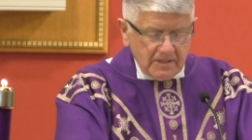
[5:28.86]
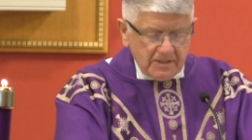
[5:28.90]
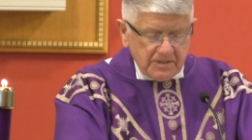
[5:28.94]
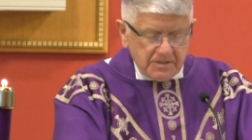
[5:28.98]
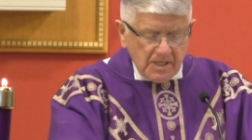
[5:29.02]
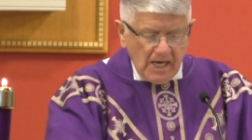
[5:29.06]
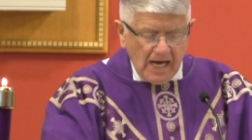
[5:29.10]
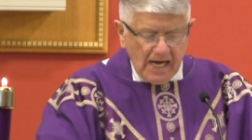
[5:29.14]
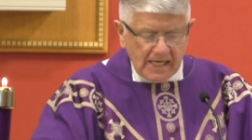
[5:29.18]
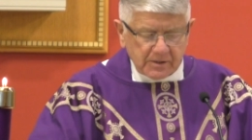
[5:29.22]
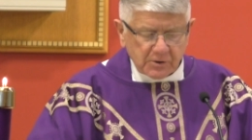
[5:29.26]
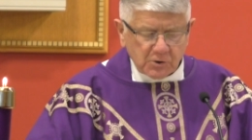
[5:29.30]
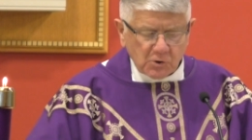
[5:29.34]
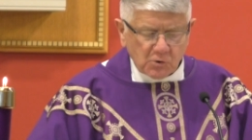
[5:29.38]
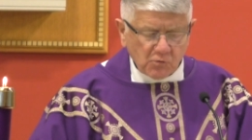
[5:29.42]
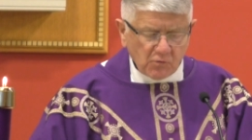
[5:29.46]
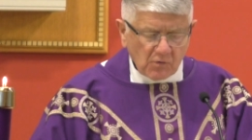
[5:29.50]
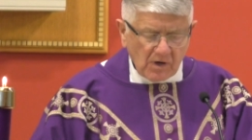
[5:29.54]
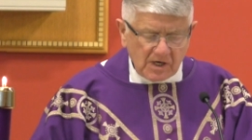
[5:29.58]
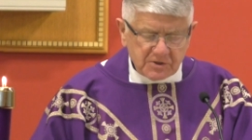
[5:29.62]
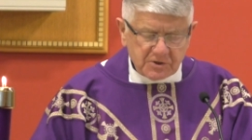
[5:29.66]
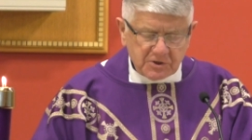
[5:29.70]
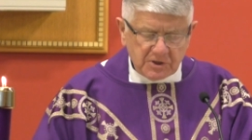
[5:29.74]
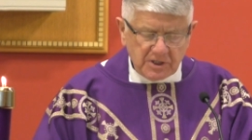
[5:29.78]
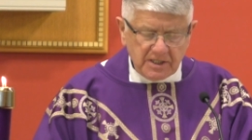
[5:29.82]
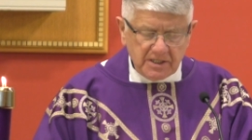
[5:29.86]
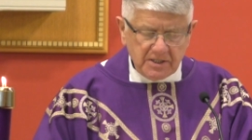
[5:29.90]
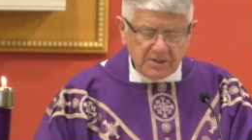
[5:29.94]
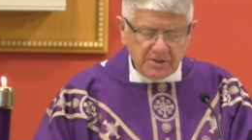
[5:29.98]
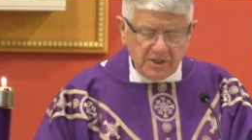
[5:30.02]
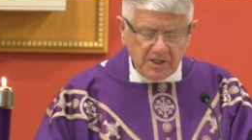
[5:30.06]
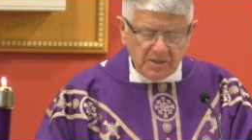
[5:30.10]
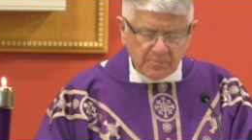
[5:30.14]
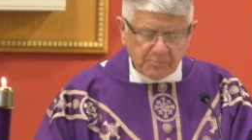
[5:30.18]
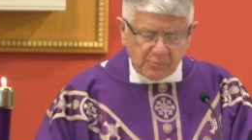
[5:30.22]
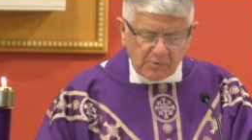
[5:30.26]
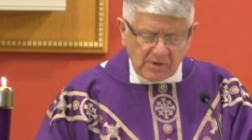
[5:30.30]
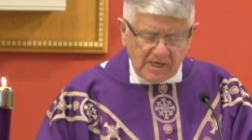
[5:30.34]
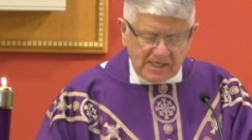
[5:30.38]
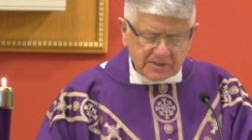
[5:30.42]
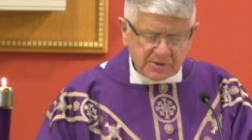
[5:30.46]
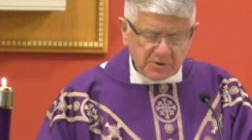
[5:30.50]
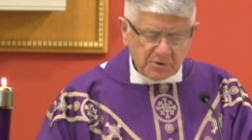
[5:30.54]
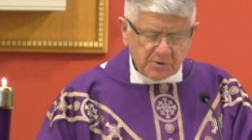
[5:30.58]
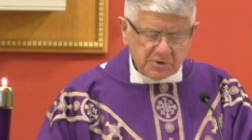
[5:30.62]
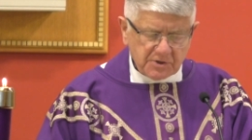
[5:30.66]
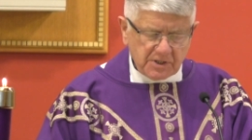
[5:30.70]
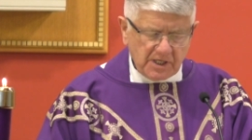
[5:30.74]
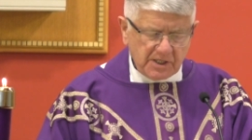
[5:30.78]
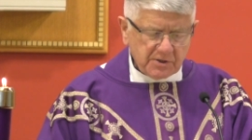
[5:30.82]
not crushing the
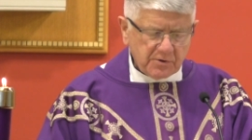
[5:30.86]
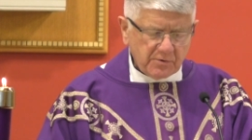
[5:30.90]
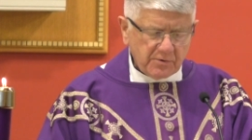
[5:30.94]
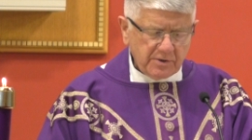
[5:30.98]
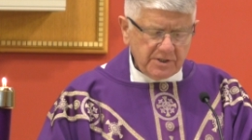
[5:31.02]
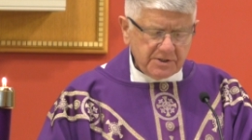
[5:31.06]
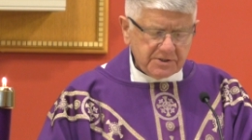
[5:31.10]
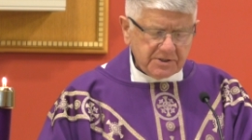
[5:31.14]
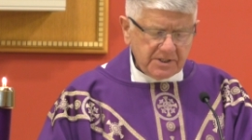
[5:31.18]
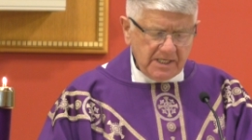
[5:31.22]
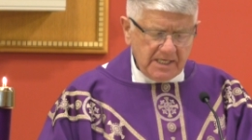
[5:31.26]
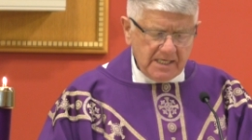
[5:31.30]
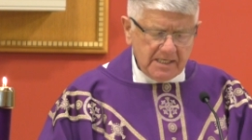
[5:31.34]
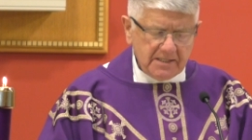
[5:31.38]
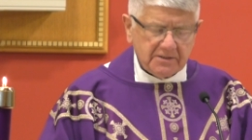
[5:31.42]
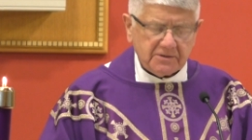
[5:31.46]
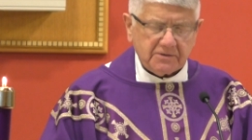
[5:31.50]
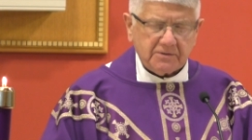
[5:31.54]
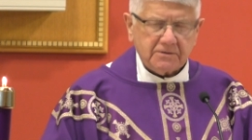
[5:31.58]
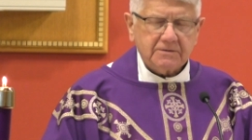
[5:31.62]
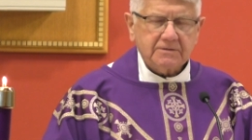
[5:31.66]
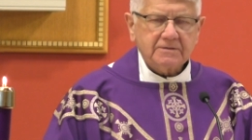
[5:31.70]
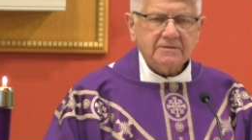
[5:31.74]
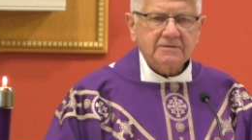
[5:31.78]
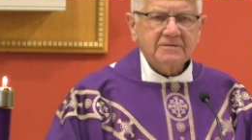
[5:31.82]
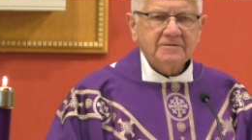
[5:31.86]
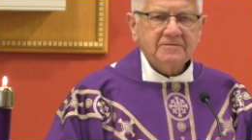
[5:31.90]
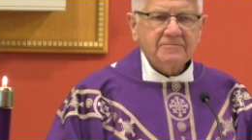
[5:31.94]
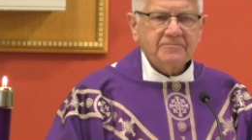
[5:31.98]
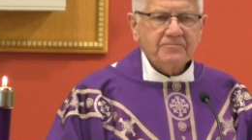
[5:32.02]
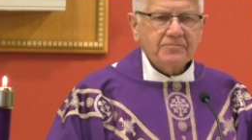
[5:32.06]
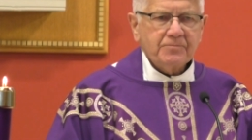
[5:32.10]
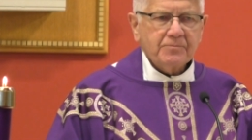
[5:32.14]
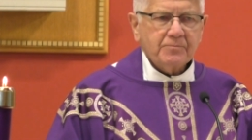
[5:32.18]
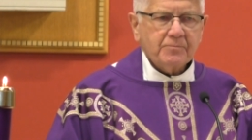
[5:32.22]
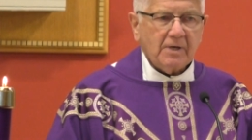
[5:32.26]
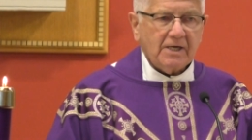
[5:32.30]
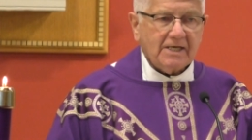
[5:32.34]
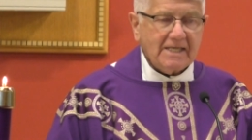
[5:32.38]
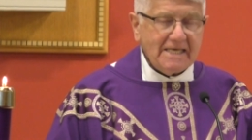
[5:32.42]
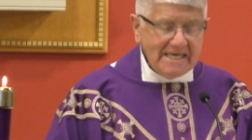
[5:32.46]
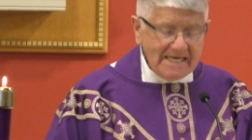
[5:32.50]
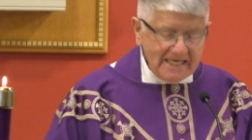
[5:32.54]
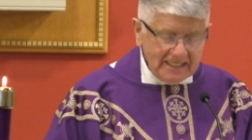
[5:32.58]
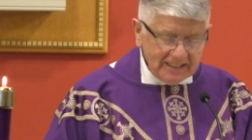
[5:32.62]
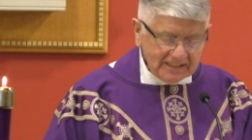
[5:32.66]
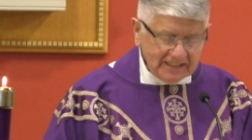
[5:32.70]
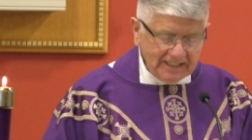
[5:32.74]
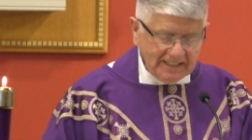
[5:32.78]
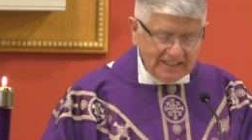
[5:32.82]
oppressors under his heel, but
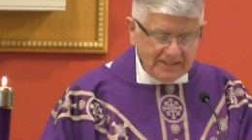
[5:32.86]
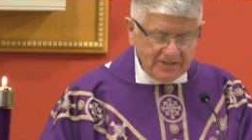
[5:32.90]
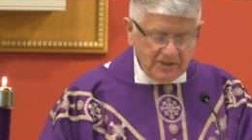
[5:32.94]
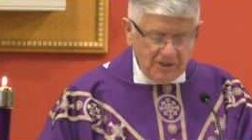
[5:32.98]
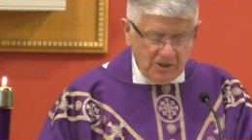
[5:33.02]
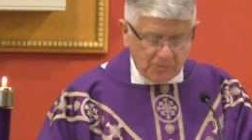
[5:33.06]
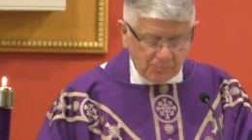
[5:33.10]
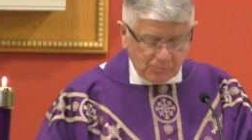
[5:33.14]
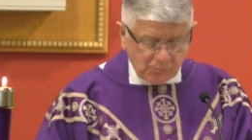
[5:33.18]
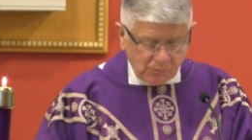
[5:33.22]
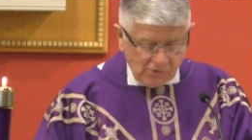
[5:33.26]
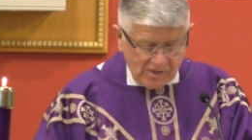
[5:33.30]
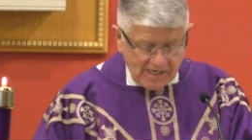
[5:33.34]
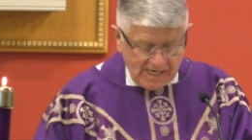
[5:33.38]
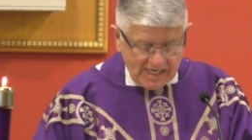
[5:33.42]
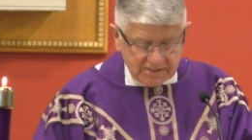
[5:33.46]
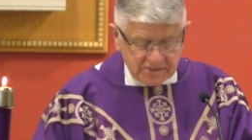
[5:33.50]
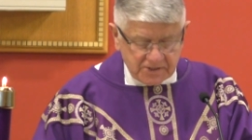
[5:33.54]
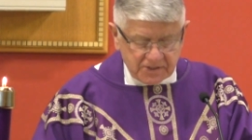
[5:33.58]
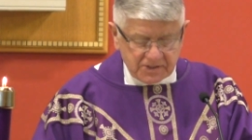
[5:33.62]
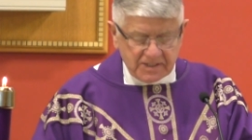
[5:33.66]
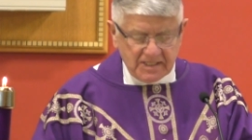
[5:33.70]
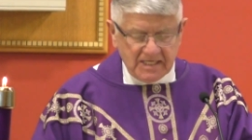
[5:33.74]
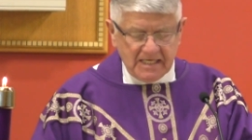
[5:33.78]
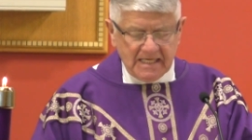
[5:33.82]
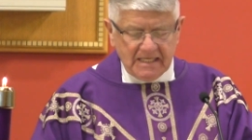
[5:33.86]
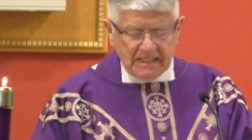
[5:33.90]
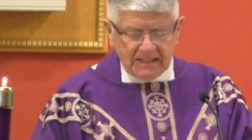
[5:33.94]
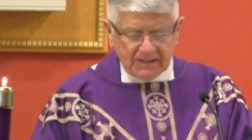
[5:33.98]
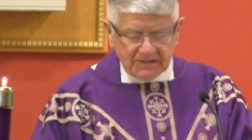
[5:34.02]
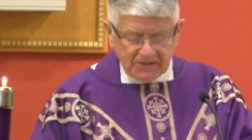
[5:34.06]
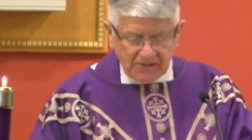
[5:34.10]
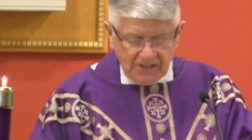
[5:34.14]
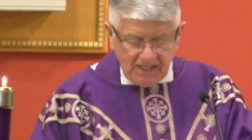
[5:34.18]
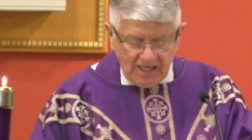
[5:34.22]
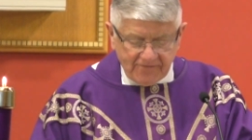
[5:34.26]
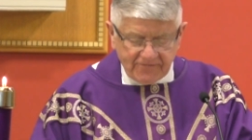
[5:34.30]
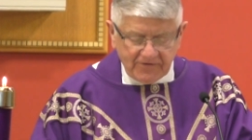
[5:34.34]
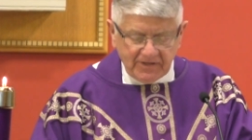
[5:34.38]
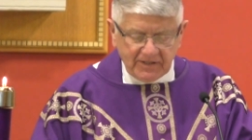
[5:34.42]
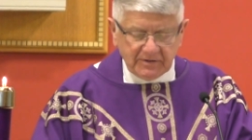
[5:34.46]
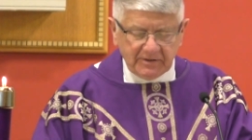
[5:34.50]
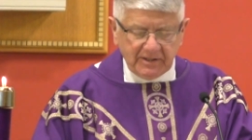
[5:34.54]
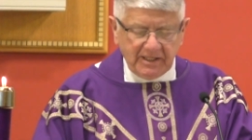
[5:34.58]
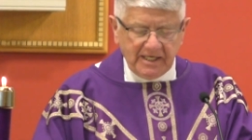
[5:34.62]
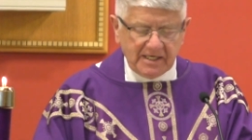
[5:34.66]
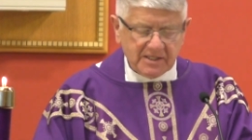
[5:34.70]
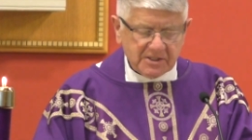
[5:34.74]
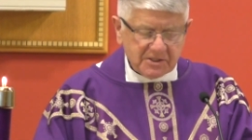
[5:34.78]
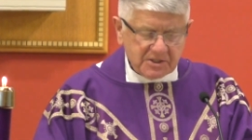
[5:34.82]
healing the oppressed,
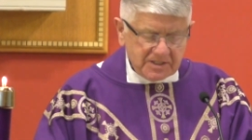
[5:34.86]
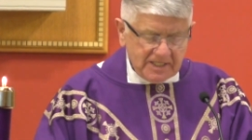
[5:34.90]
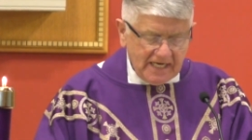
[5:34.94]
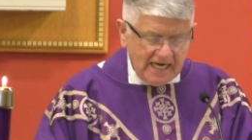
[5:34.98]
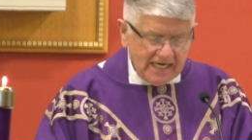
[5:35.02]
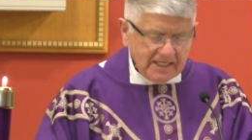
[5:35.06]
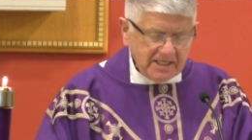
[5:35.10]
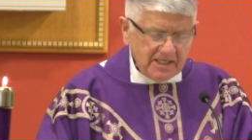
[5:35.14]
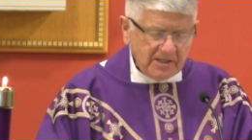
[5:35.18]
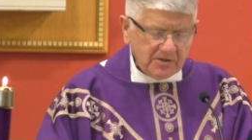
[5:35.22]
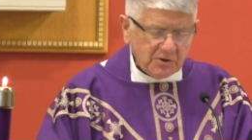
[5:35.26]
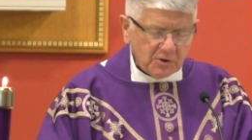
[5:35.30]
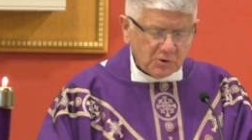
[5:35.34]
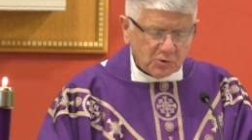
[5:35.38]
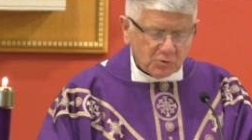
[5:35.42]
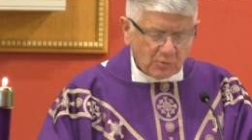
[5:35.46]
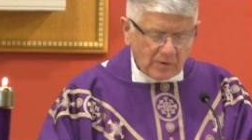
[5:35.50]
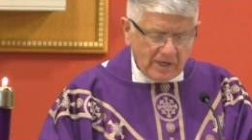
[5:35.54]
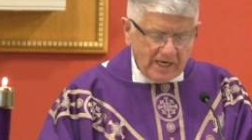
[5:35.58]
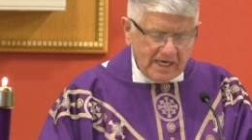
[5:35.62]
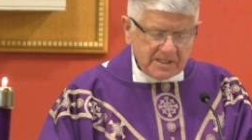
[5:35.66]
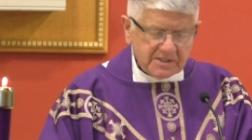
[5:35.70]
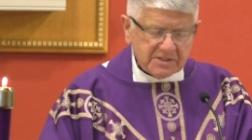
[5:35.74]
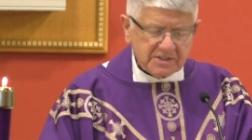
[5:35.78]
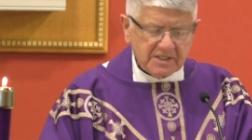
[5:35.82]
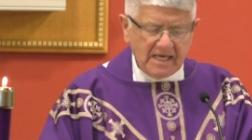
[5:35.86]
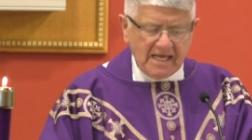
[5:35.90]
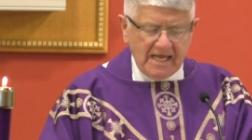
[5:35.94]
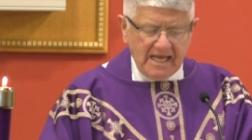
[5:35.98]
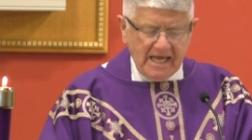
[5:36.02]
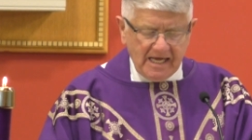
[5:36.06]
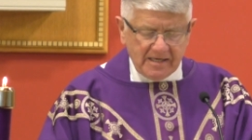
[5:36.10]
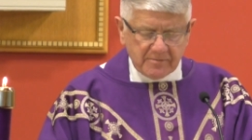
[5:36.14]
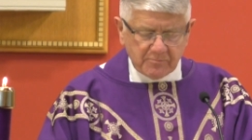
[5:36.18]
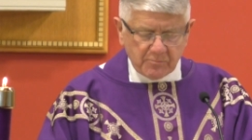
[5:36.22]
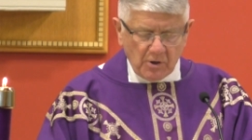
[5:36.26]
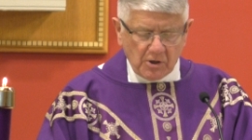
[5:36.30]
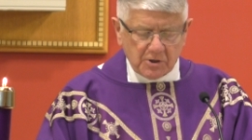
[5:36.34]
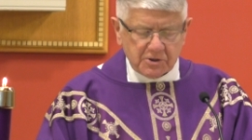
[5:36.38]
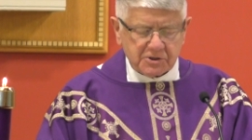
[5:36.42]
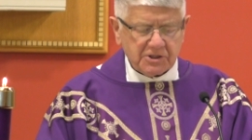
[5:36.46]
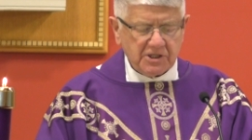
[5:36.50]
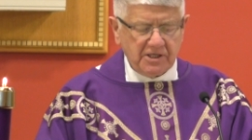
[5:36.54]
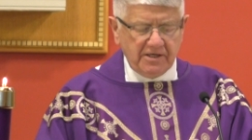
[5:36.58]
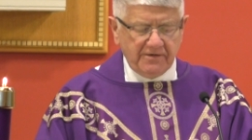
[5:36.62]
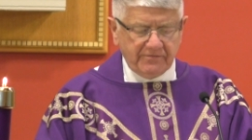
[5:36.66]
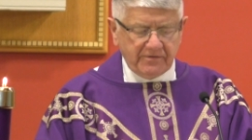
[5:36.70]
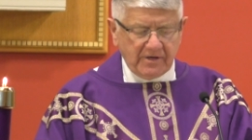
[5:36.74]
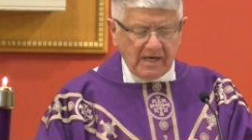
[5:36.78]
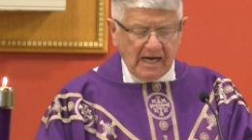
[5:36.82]
lovingly extending the grace and
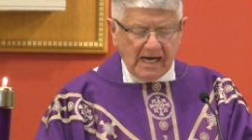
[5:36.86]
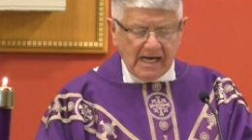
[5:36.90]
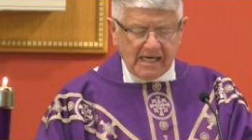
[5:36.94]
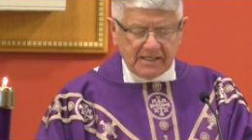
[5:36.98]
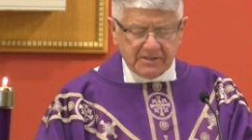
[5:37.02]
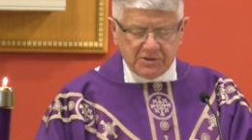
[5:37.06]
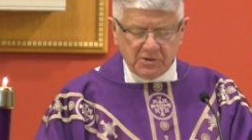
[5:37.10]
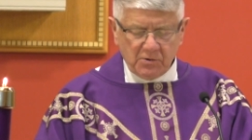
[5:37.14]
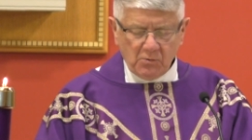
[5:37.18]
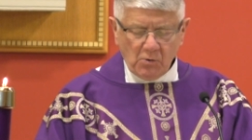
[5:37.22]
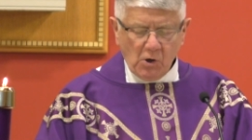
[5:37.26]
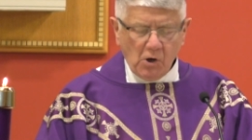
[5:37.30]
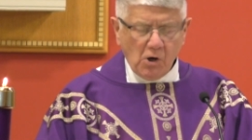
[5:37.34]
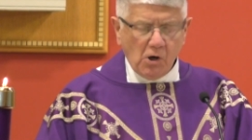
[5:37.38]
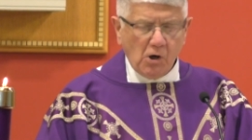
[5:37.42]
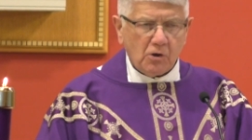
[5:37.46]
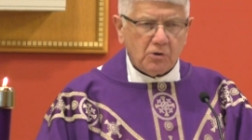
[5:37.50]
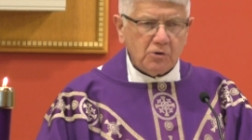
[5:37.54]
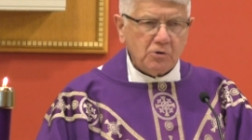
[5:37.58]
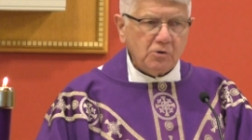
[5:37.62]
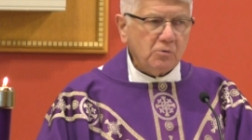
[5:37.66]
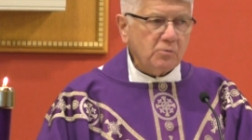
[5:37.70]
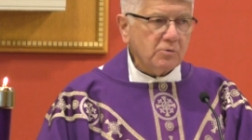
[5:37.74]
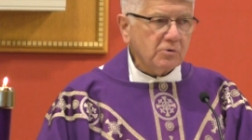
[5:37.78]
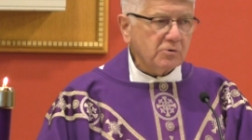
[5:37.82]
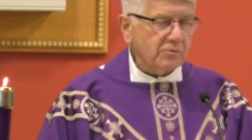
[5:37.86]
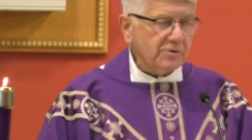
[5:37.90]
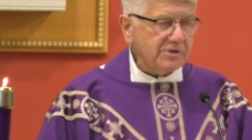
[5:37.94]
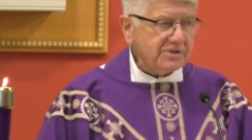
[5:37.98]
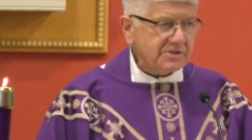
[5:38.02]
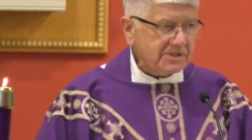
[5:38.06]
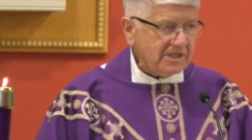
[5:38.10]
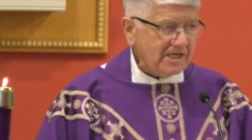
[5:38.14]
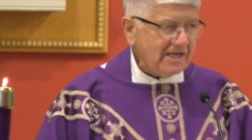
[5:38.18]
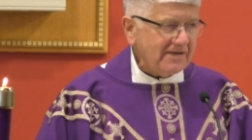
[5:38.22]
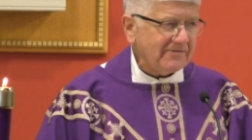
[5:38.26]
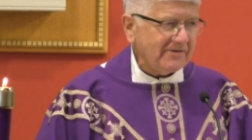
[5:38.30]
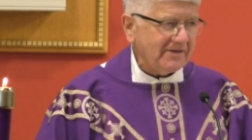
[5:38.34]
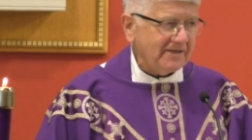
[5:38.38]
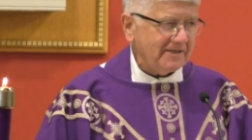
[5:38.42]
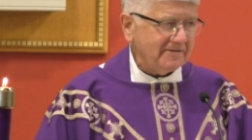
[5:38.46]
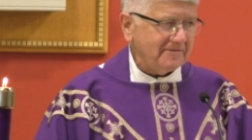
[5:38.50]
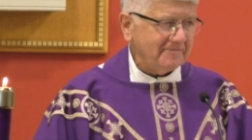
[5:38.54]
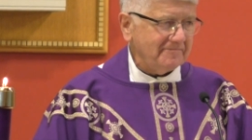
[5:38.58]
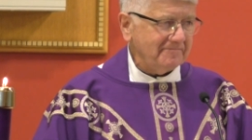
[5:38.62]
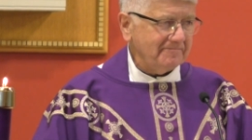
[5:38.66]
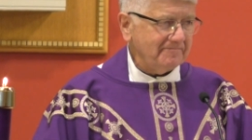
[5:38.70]
mercy of God to all who would receive it.